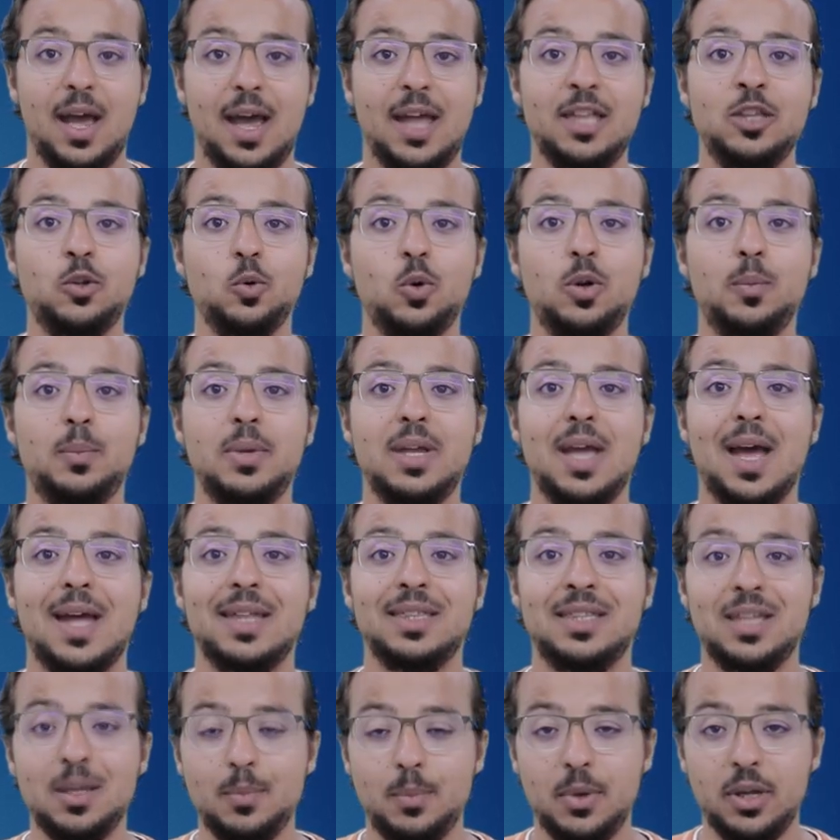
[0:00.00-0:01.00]
and will be
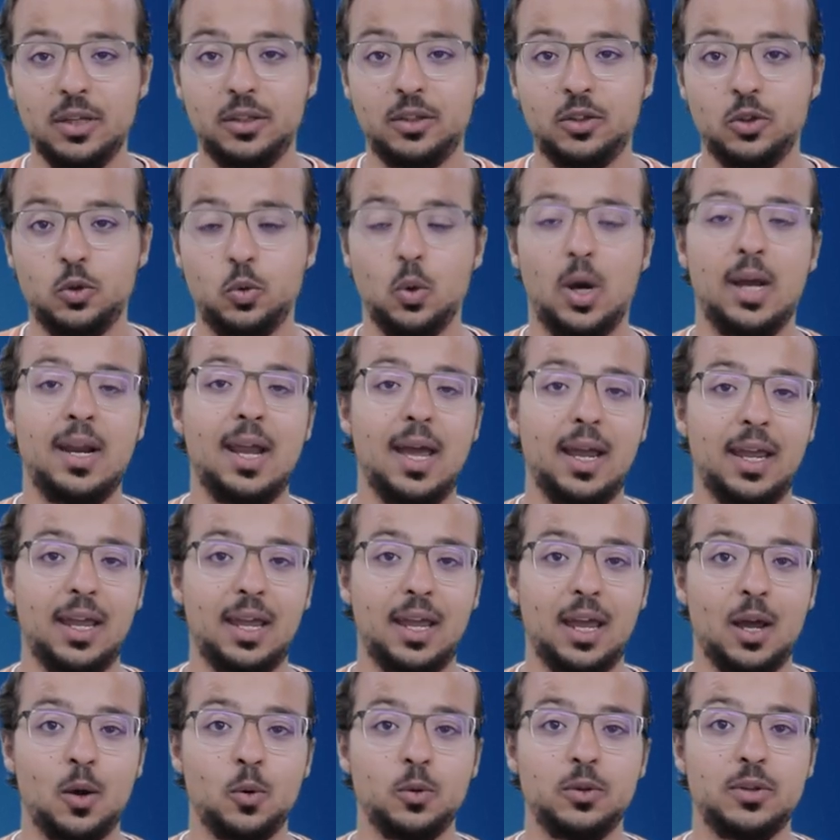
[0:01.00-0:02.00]
a debit to an
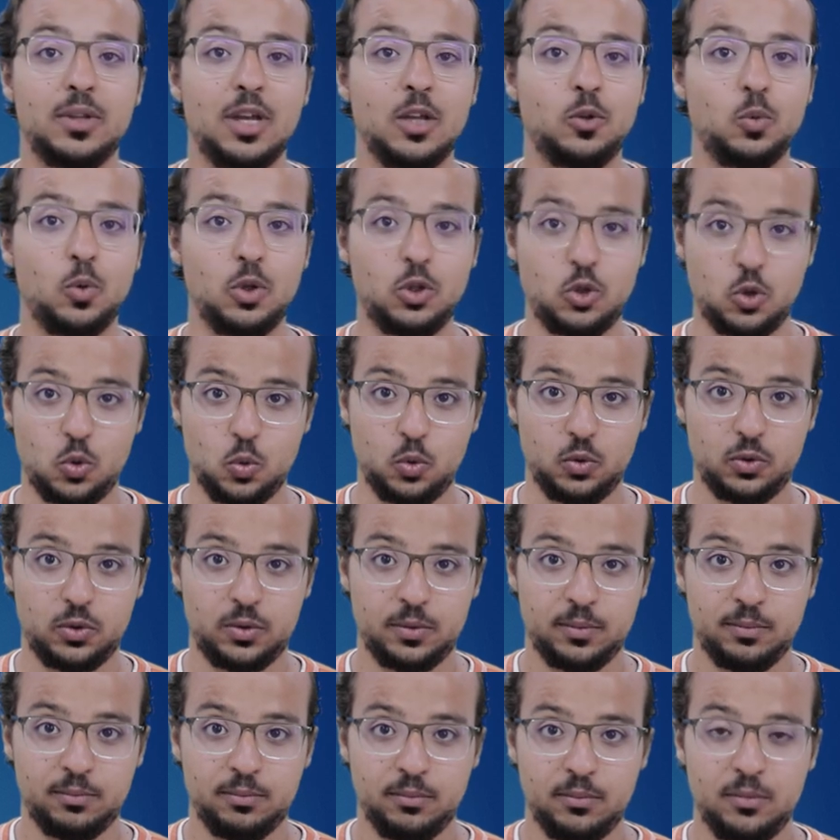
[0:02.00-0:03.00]
account that we
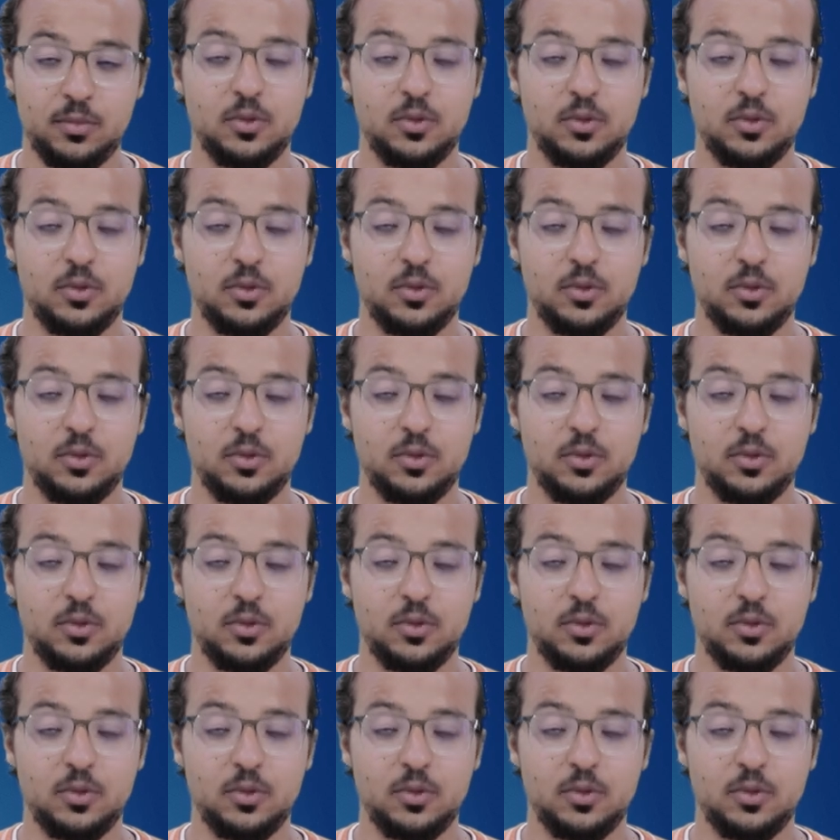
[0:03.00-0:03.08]
choose.